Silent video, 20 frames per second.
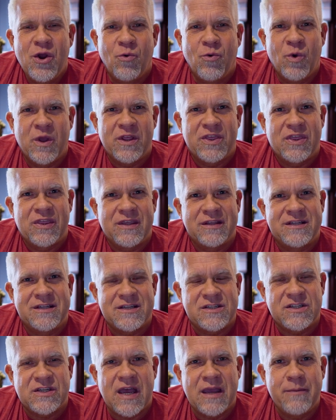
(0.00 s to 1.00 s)
with the
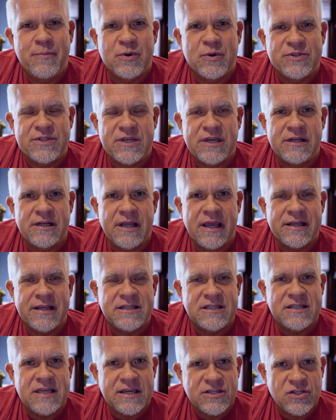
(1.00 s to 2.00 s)
disciples at
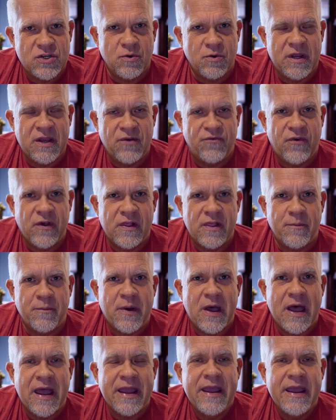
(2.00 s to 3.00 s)
Caesarea
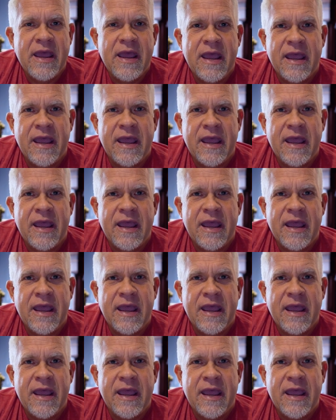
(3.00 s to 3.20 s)
Philippi,